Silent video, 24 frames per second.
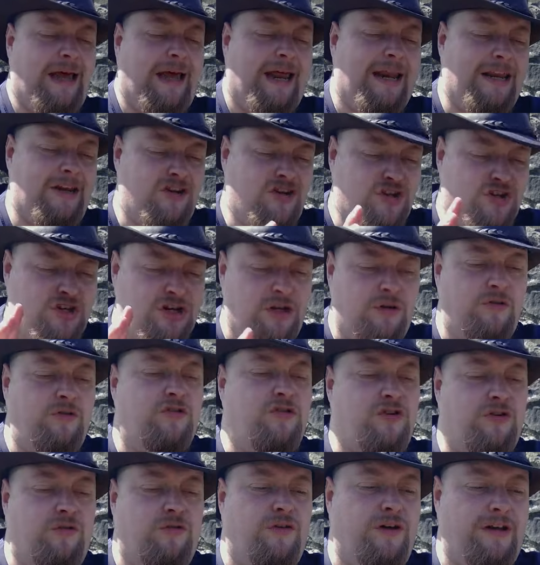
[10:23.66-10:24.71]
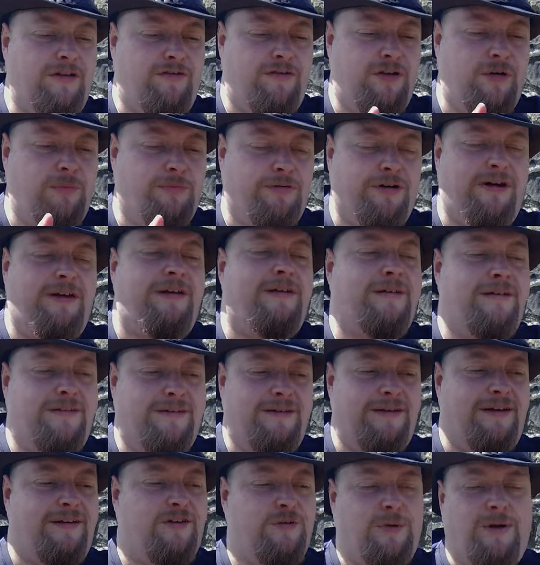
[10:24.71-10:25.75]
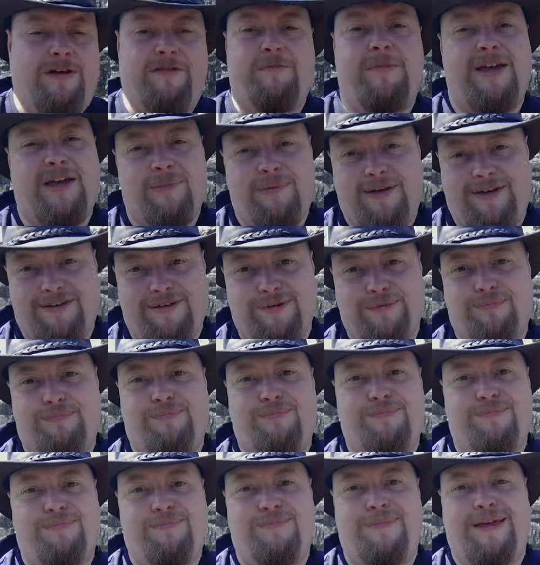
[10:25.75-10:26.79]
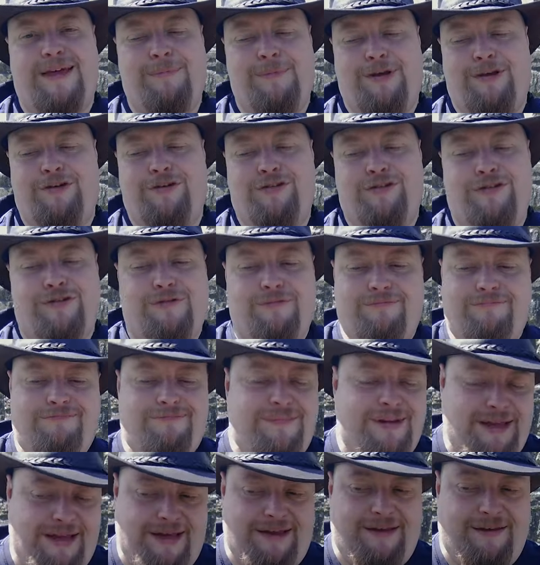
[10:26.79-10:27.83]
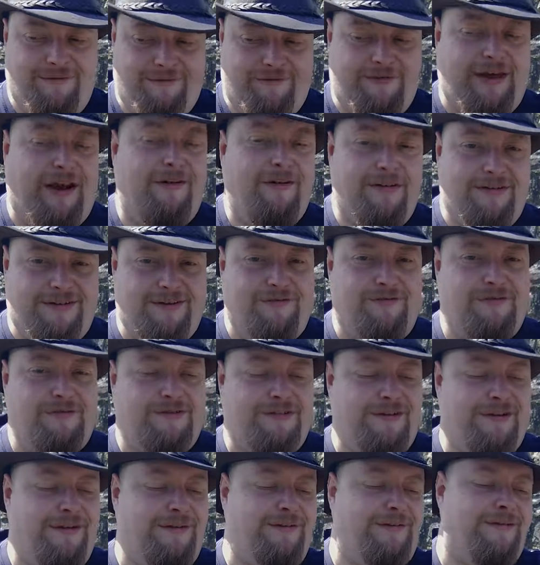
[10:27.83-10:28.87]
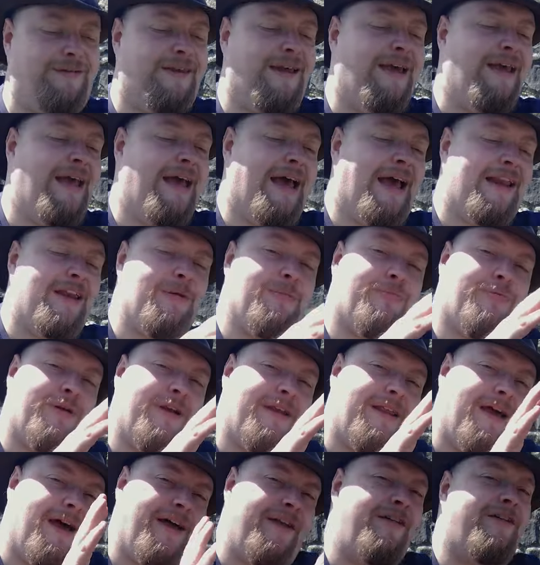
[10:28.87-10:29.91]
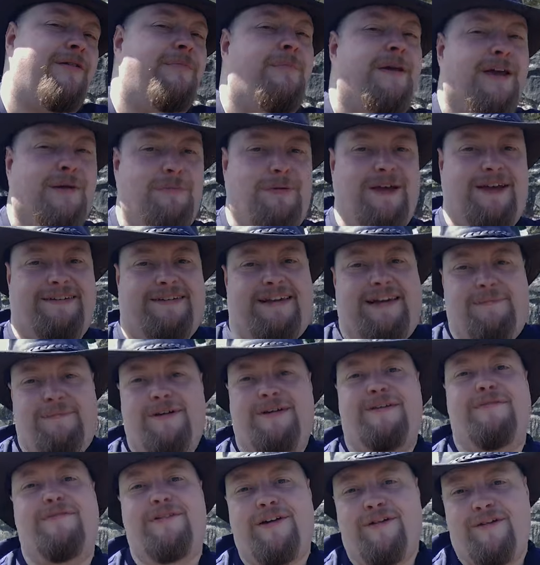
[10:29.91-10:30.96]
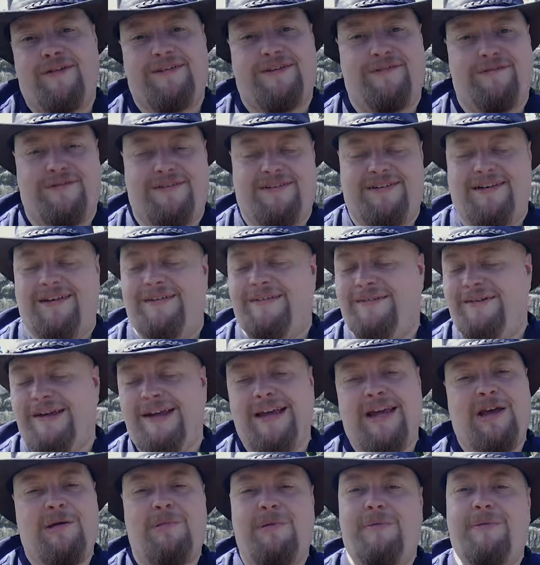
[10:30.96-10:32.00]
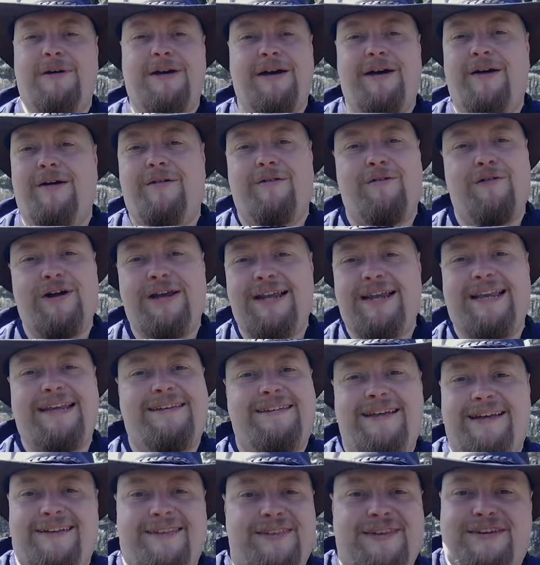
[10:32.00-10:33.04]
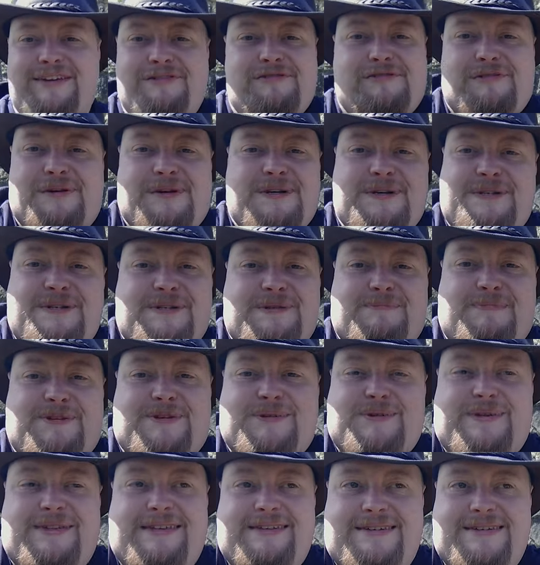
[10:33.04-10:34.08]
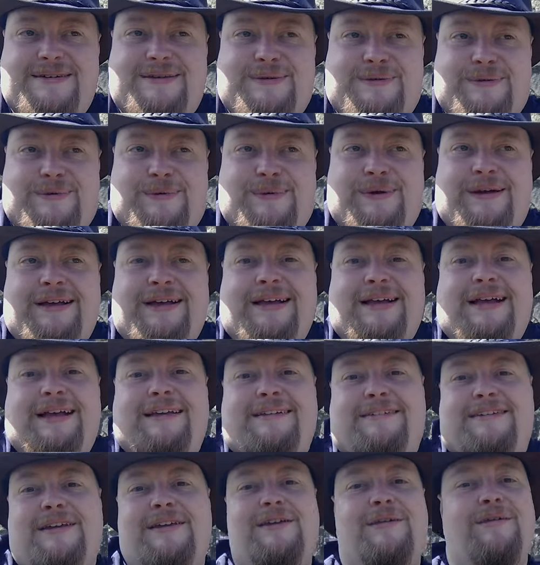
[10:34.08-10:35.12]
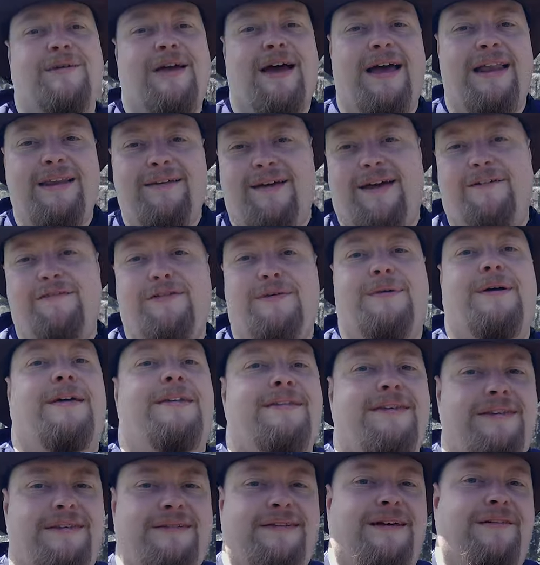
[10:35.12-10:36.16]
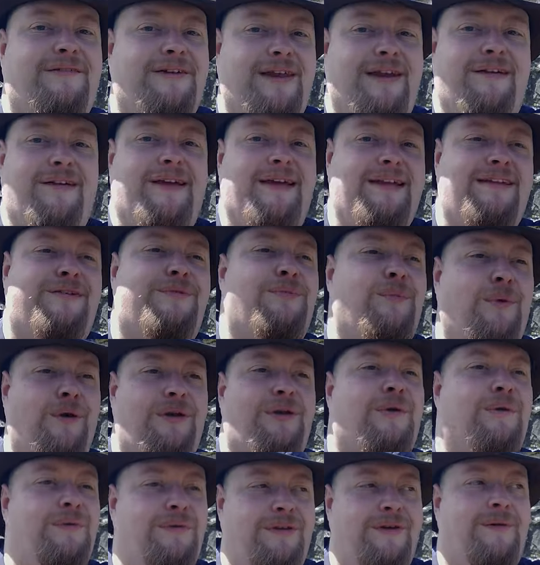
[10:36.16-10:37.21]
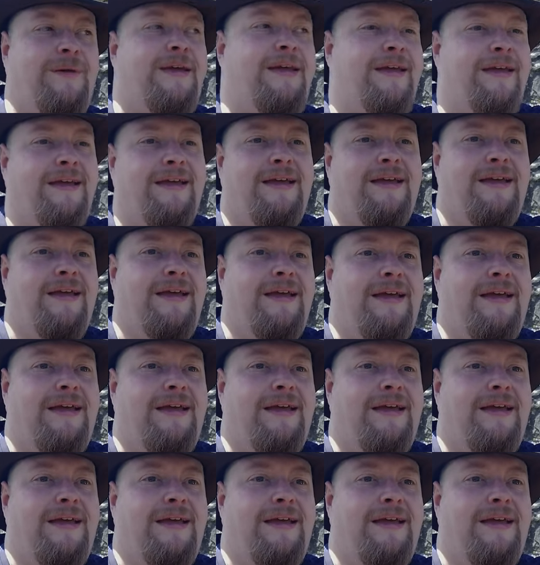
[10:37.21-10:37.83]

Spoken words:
and it shows you that if you print a 12 megapixel image at various different sizes, and you print a 100 megapixel image at various different sizes, people can't really tell the difference between the two. So you kind of have to ask yourself, you know, is what you're doing